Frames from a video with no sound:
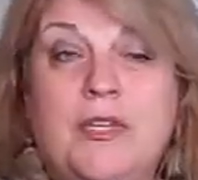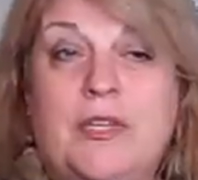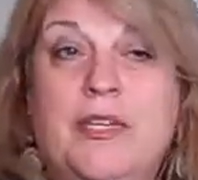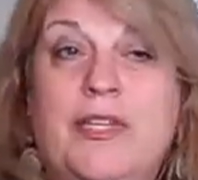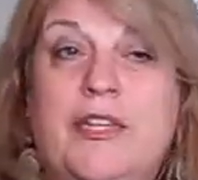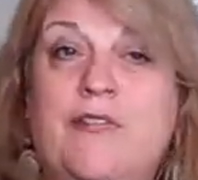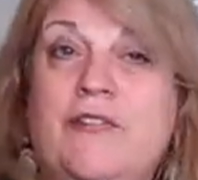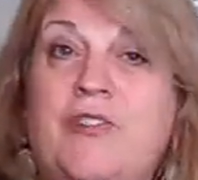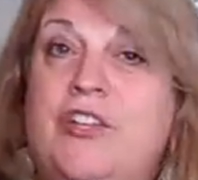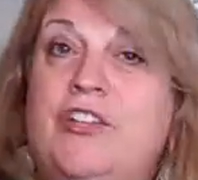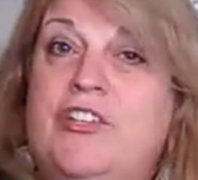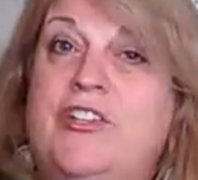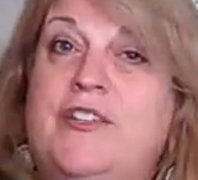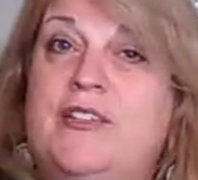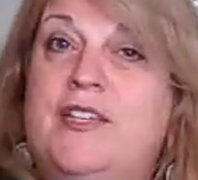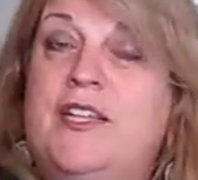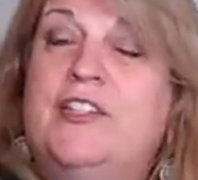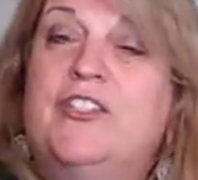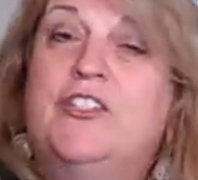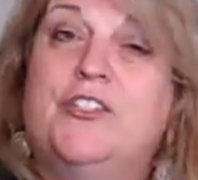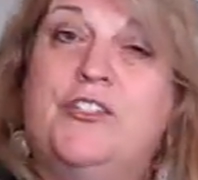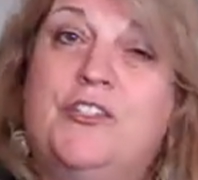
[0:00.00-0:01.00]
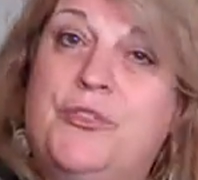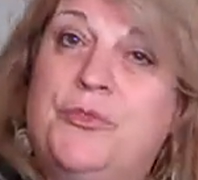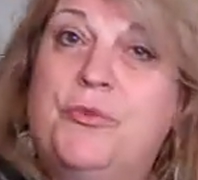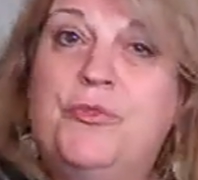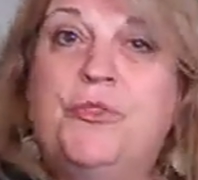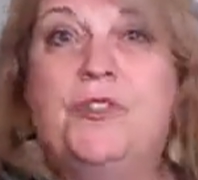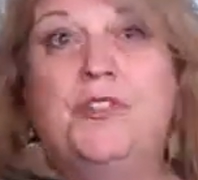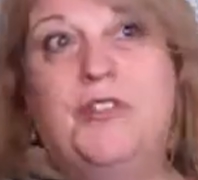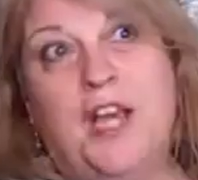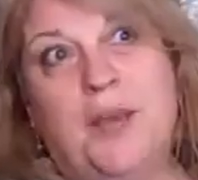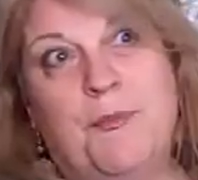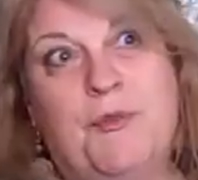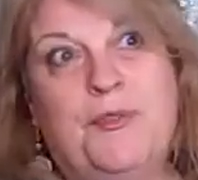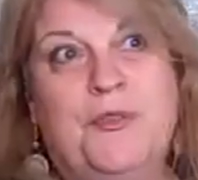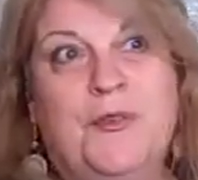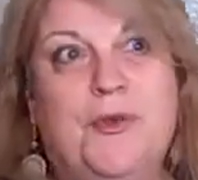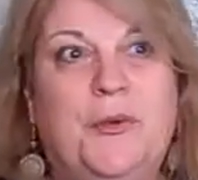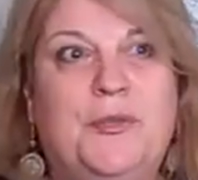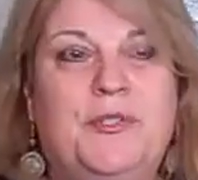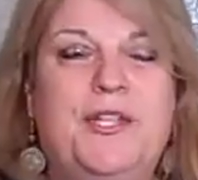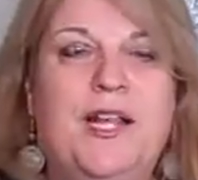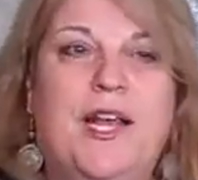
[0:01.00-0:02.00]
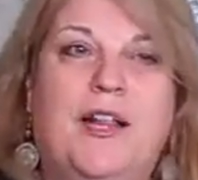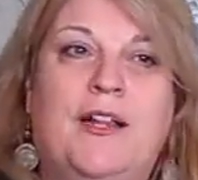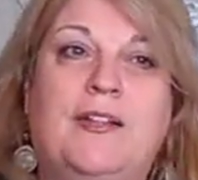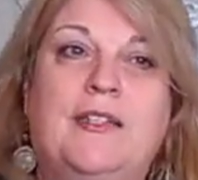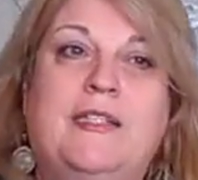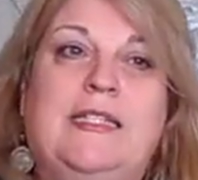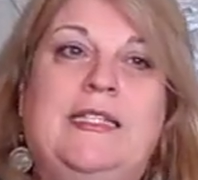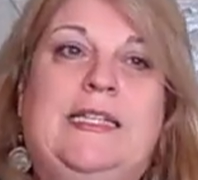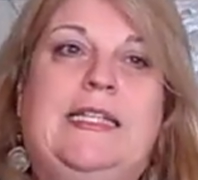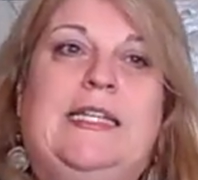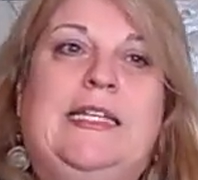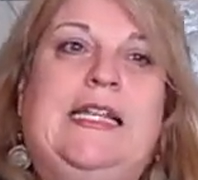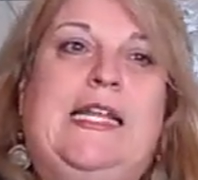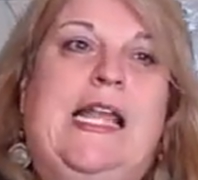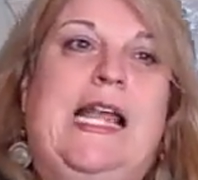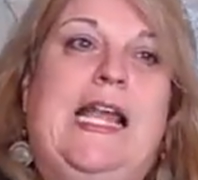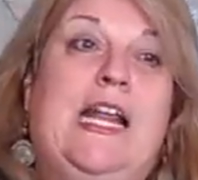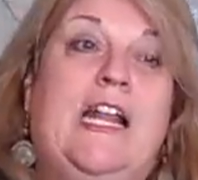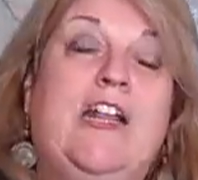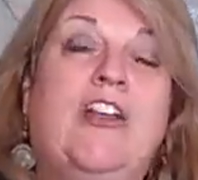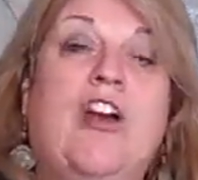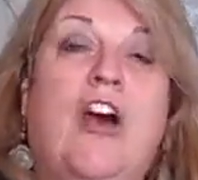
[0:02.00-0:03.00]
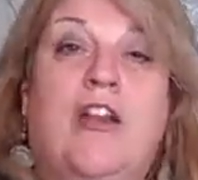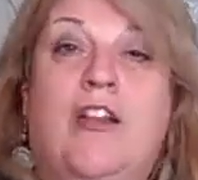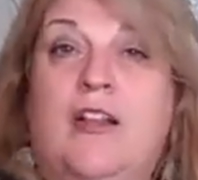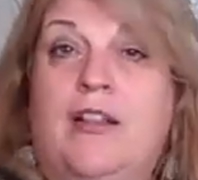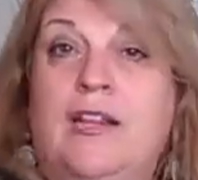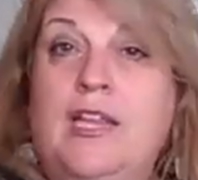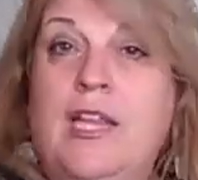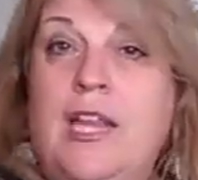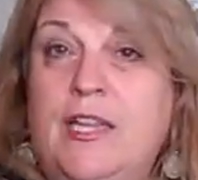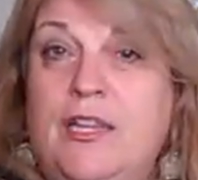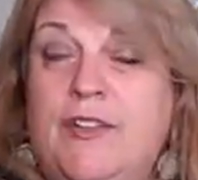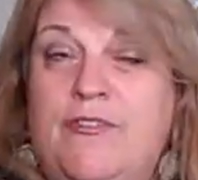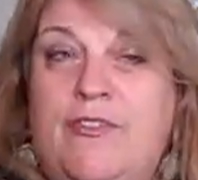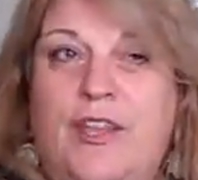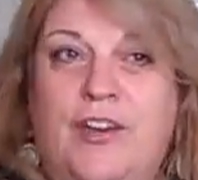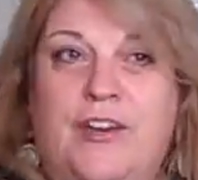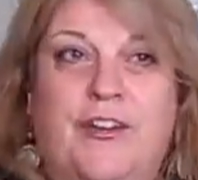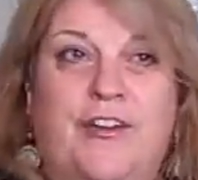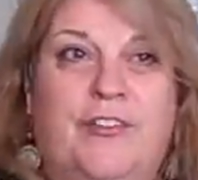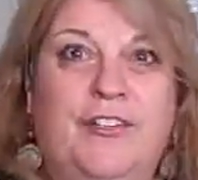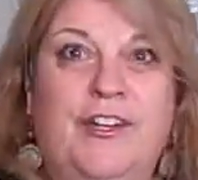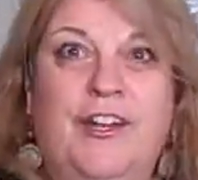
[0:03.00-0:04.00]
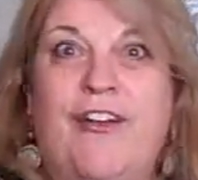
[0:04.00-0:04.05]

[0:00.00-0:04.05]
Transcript: the convention center and through the lobby of the hotel, and I got on the elevator.